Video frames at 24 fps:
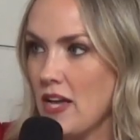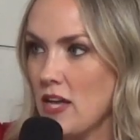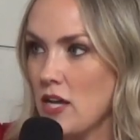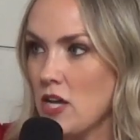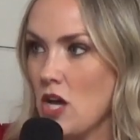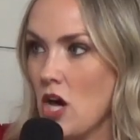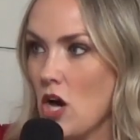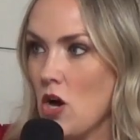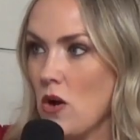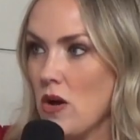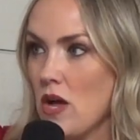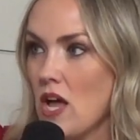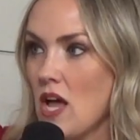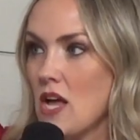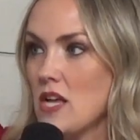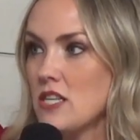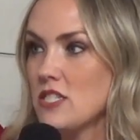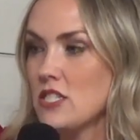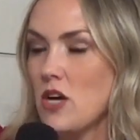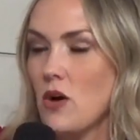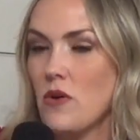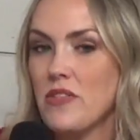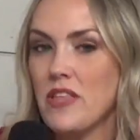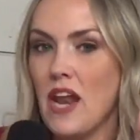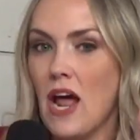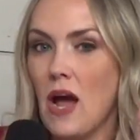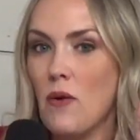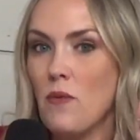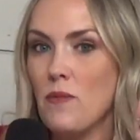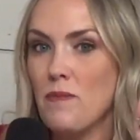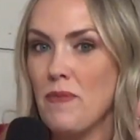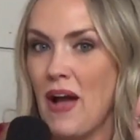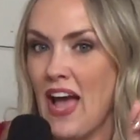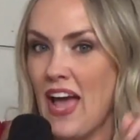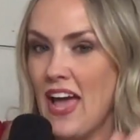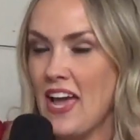could go, so that
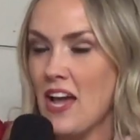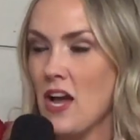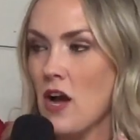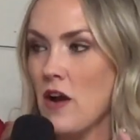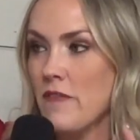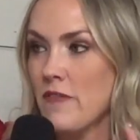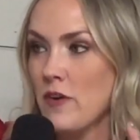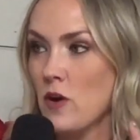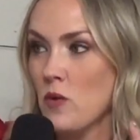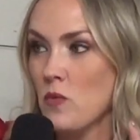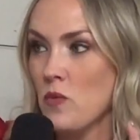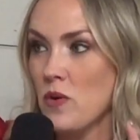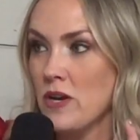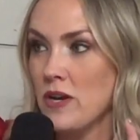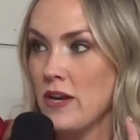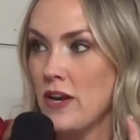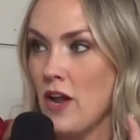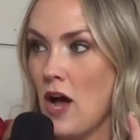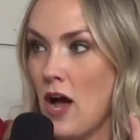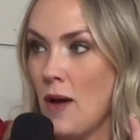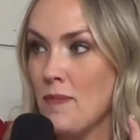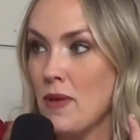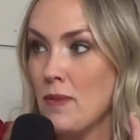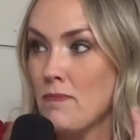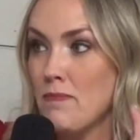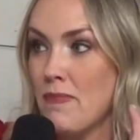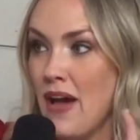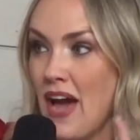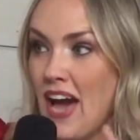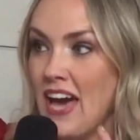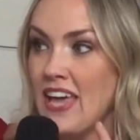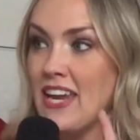my hangover would not be bad